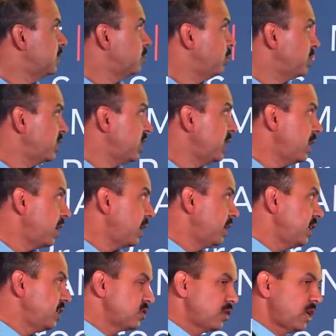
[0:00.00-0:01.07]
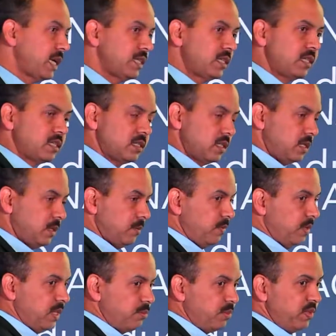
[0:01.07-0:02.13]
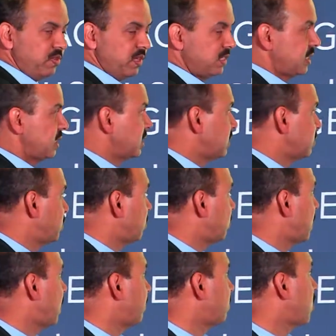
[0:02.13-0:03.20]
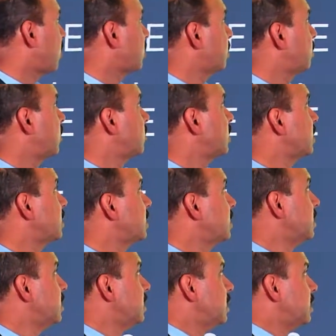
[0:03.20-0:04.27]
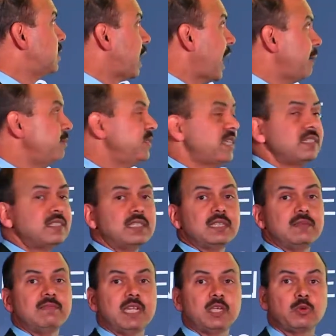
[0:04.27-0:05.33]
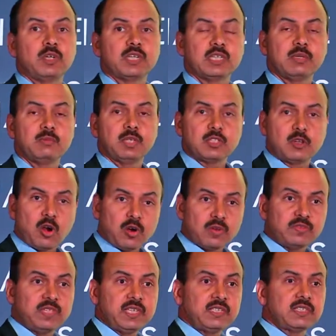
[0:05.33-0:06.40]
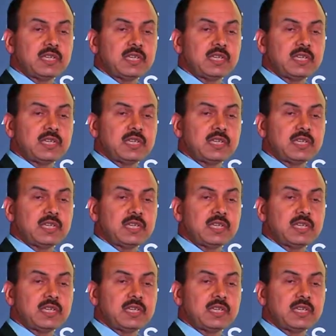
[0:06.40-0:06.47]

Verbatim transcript: Machine learning, so I think uh, in the previous sessions people have talked about it. Time sensitive networking, because a lot of things